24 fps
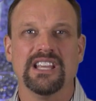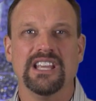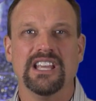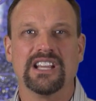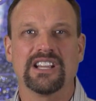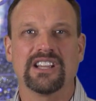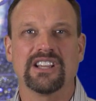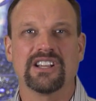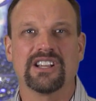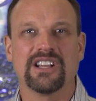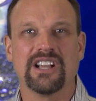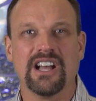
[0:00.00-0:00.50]
it
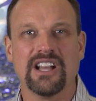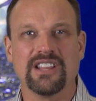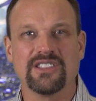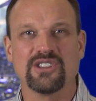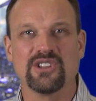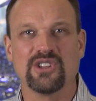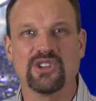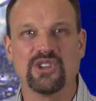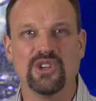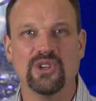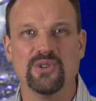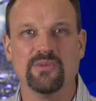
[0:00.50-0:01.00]
could cut
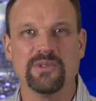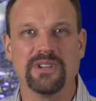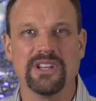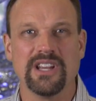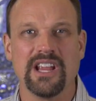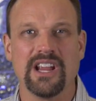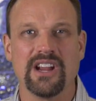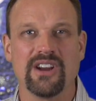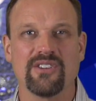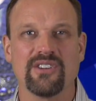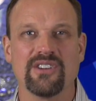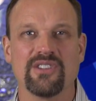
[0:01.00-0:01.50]
the human
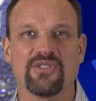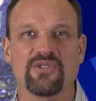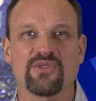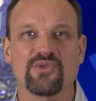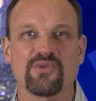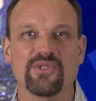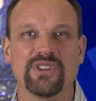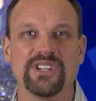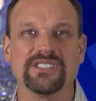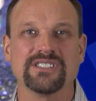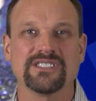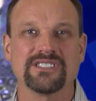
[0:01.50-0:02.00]
hair in
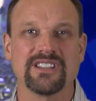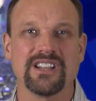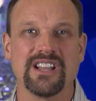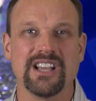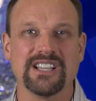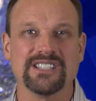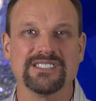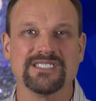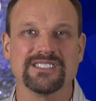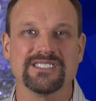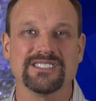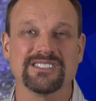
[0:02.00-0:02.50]
3
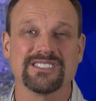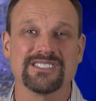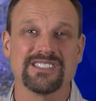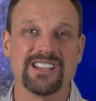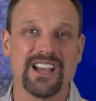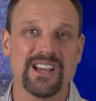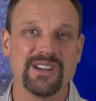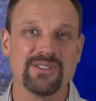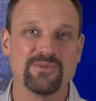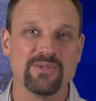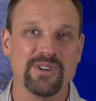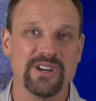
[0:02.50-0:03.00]
slices
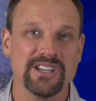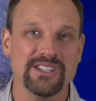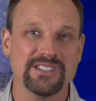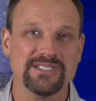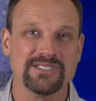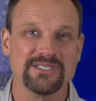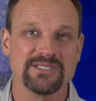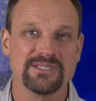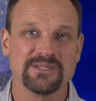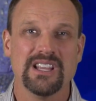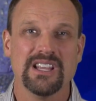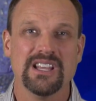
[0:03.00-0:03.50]

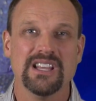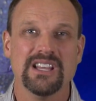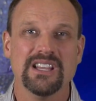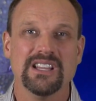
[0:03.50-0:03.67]
sideways.